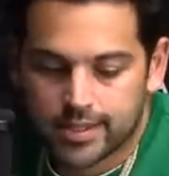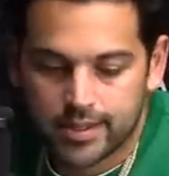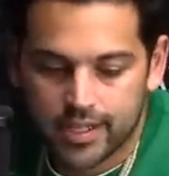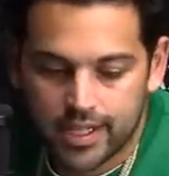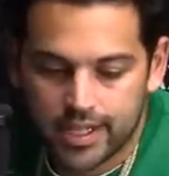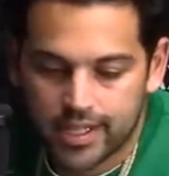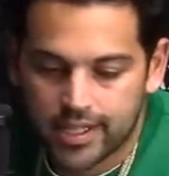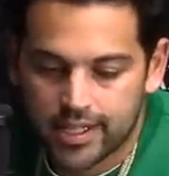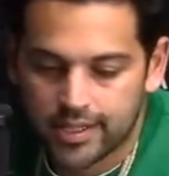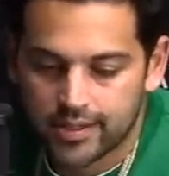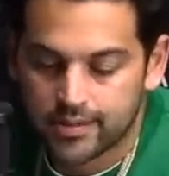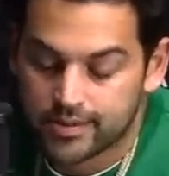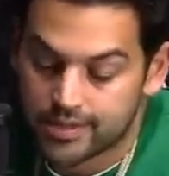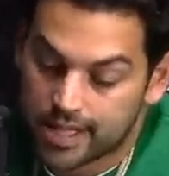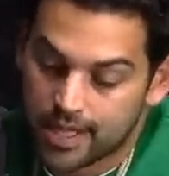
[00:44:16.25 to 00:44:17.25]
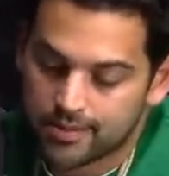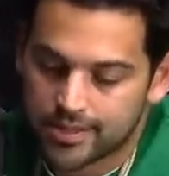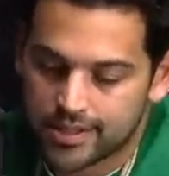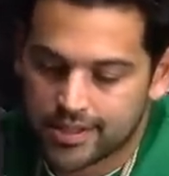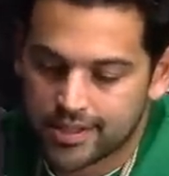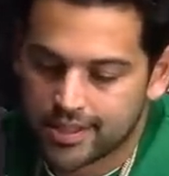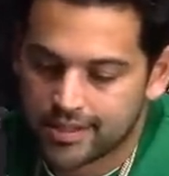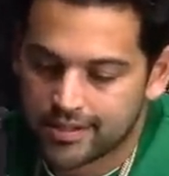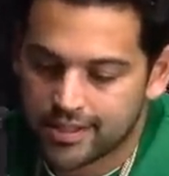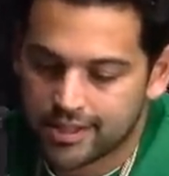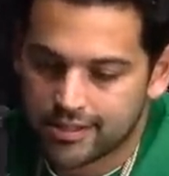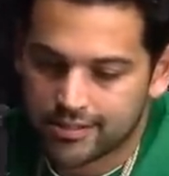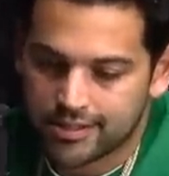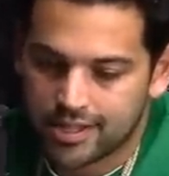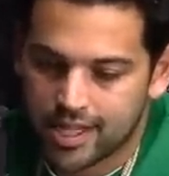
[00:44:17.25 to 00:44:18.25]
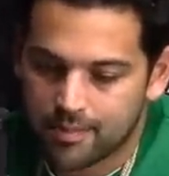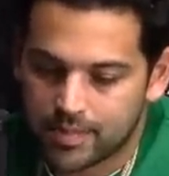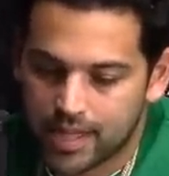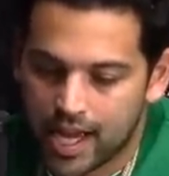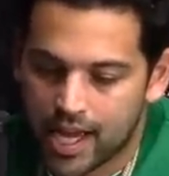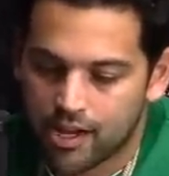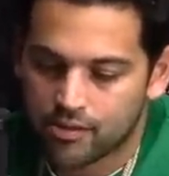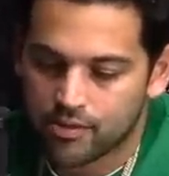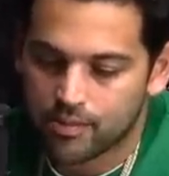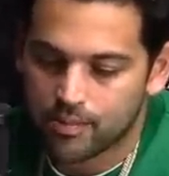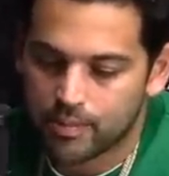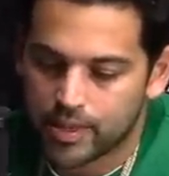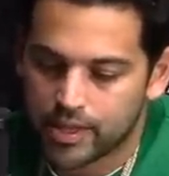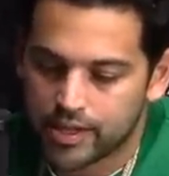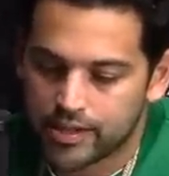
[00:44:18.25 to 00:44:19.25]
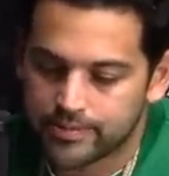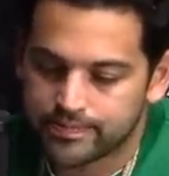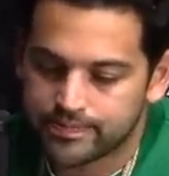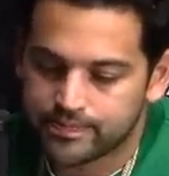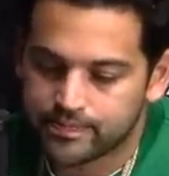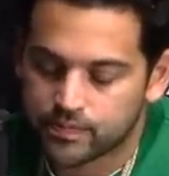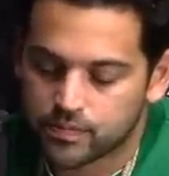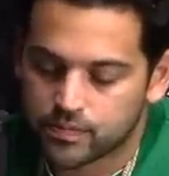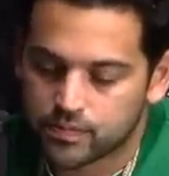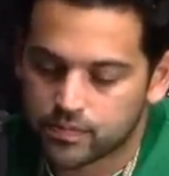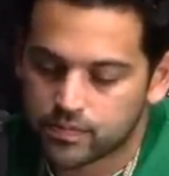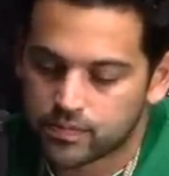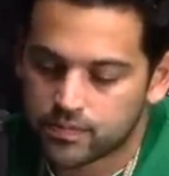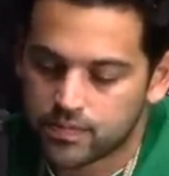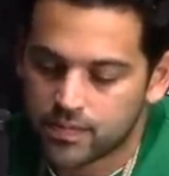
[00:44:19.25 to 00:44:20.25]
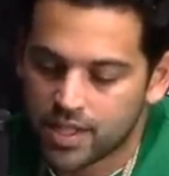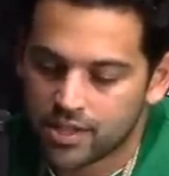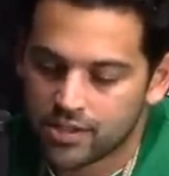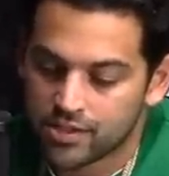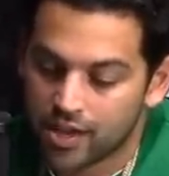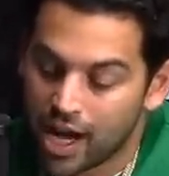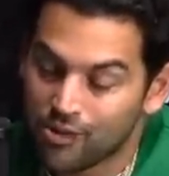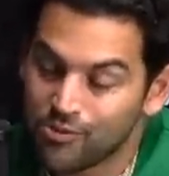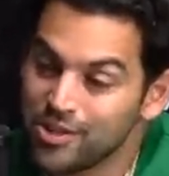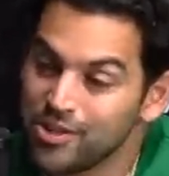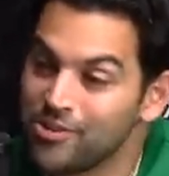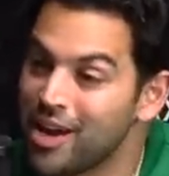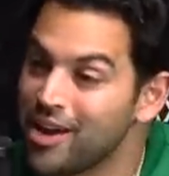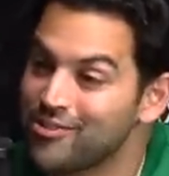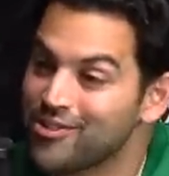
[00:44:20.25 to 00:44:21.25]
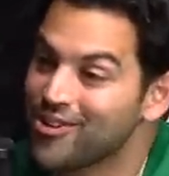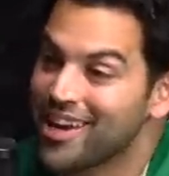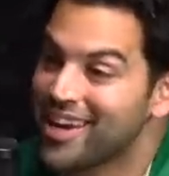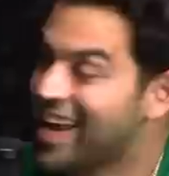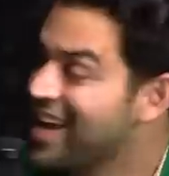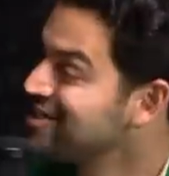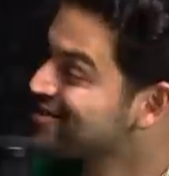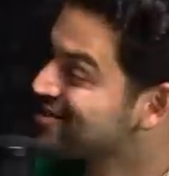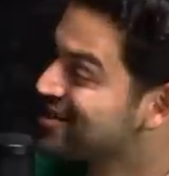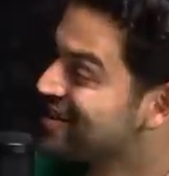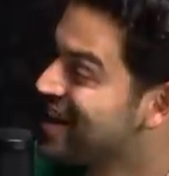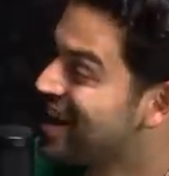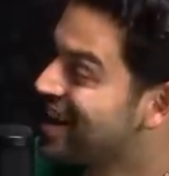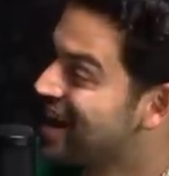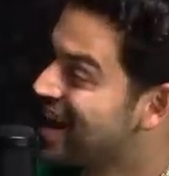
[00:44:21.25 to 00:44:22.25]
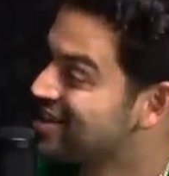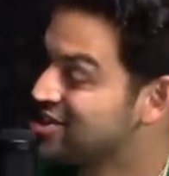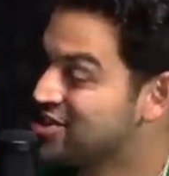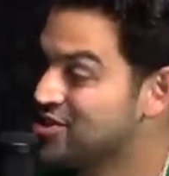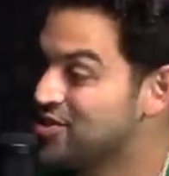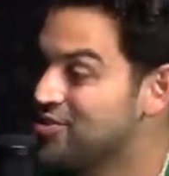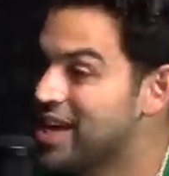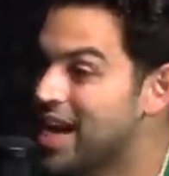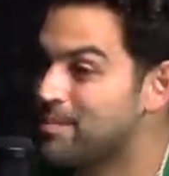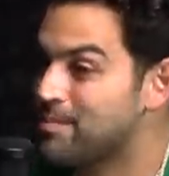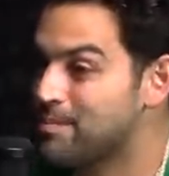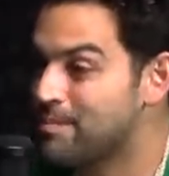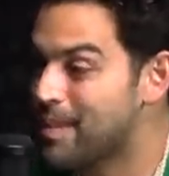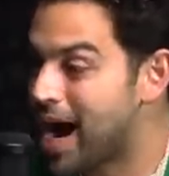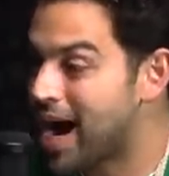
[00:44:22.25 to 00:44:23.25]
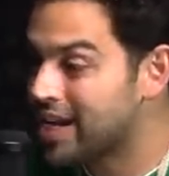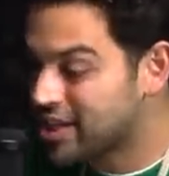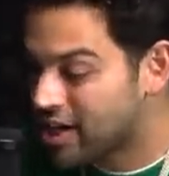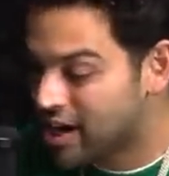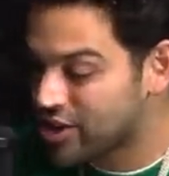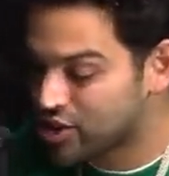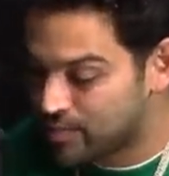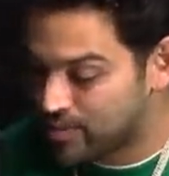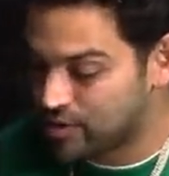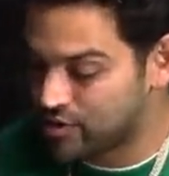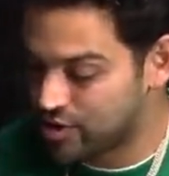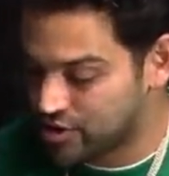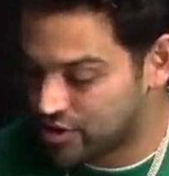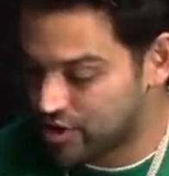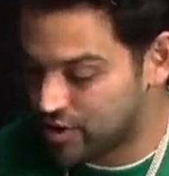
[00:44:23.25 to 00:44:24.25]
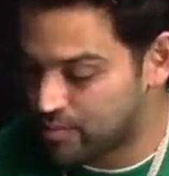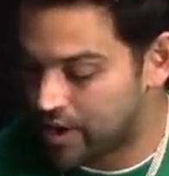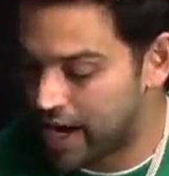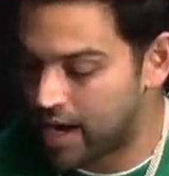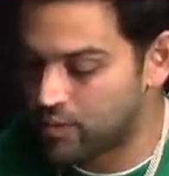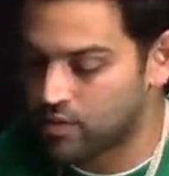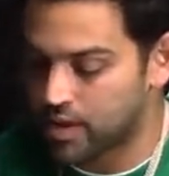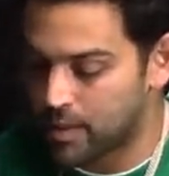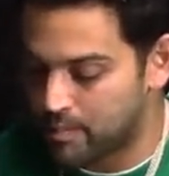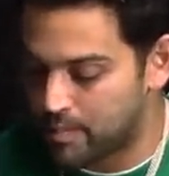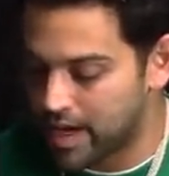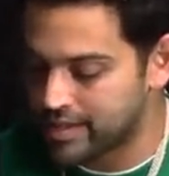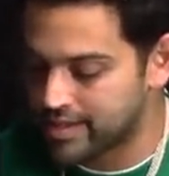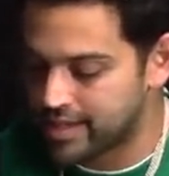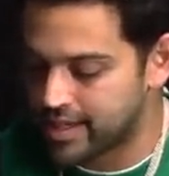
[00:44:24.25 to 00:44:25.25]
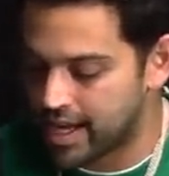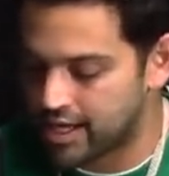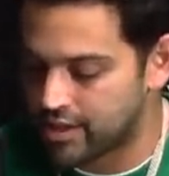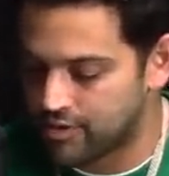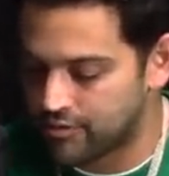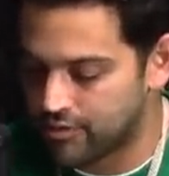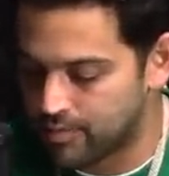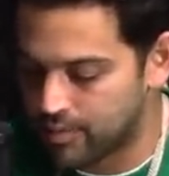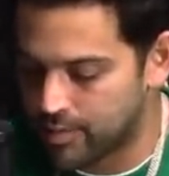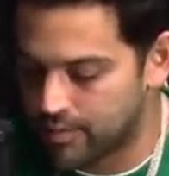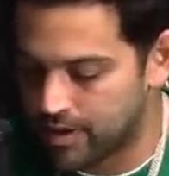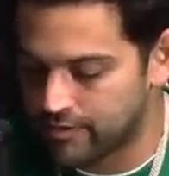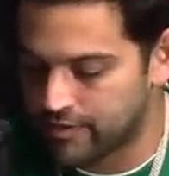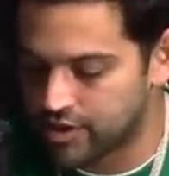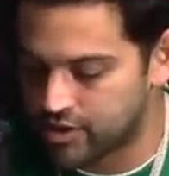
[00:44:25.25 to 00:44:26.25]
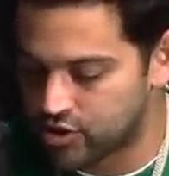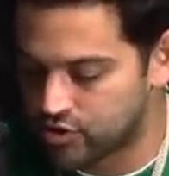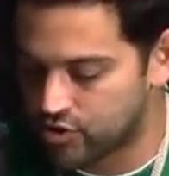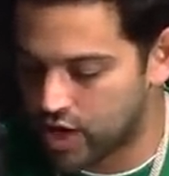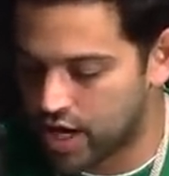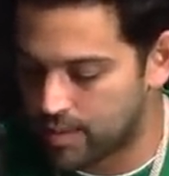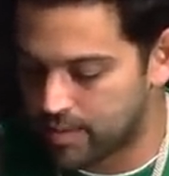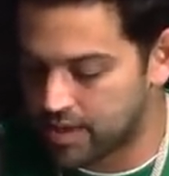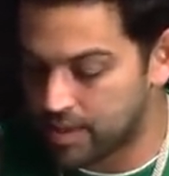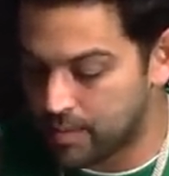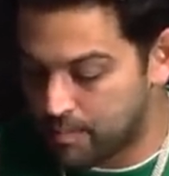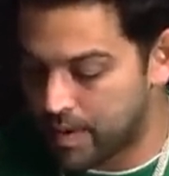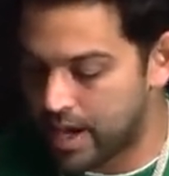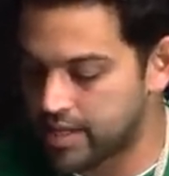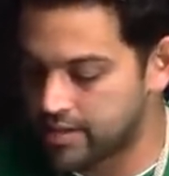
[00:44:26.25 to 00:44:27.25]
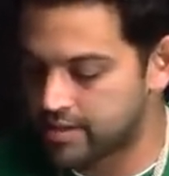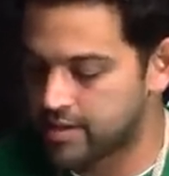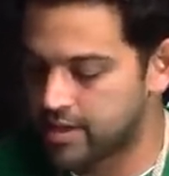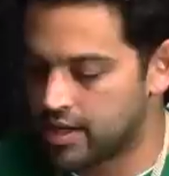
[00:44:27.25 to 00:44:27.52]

uh, time to you know step down. But so I really don't have a great answer to that. I just knew that my contribution to the brand, the best thing I could do for Primitive is try to be the best